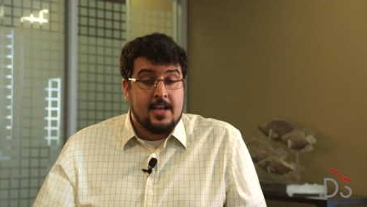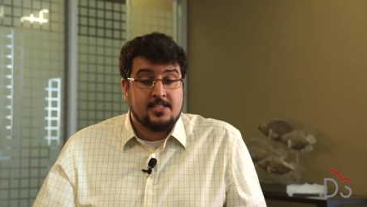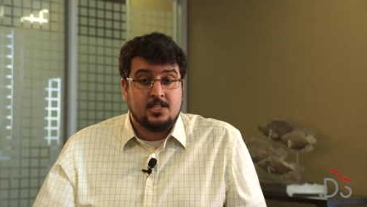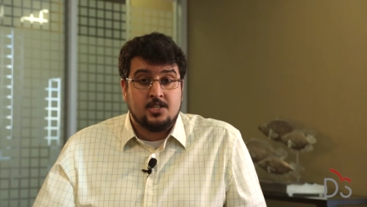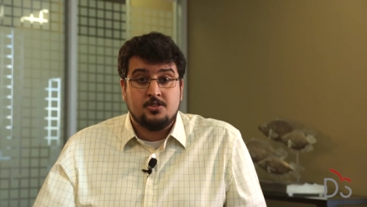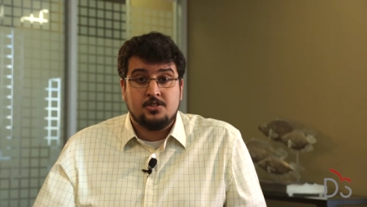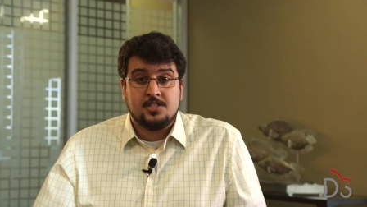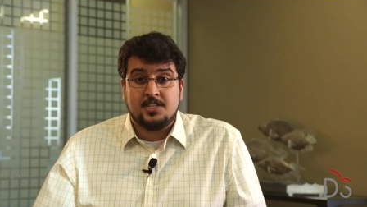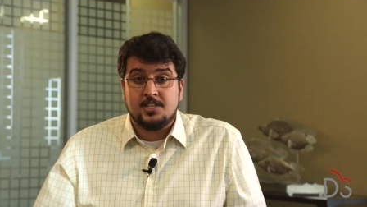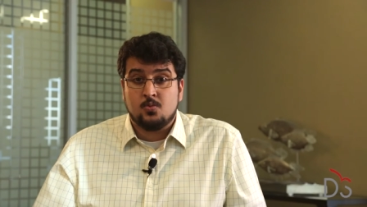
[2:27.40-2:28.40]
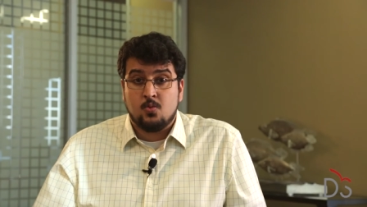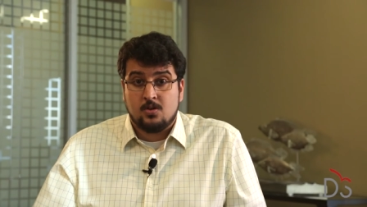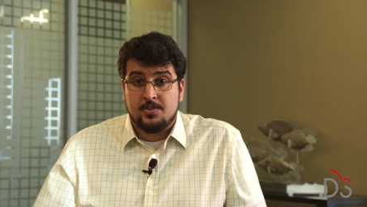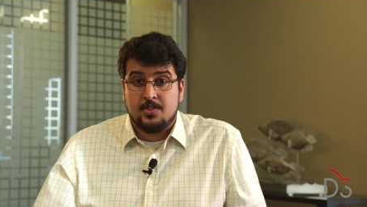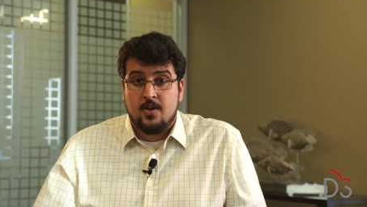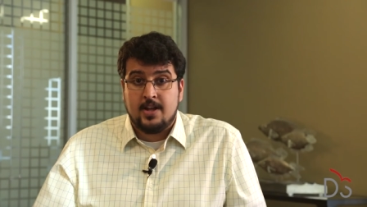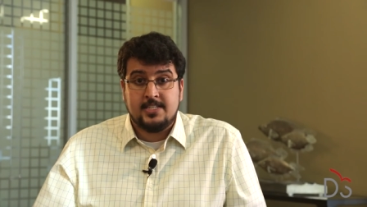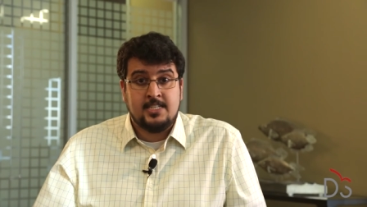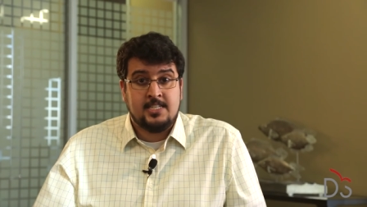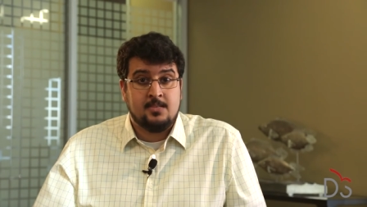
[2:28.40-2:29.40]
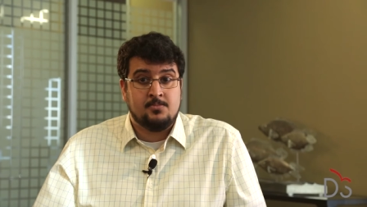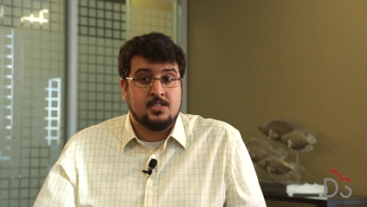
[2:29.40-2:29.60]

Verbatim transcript: Institutions need to work with their IT teams